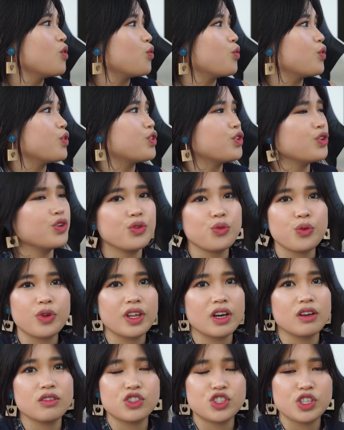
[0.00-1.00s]

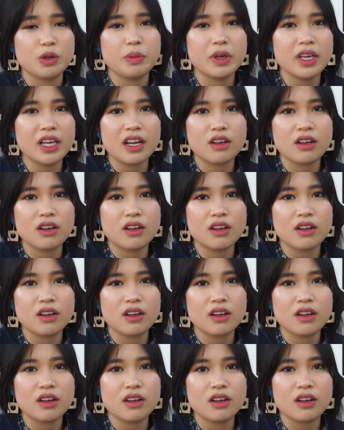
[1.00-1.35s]
without shipping.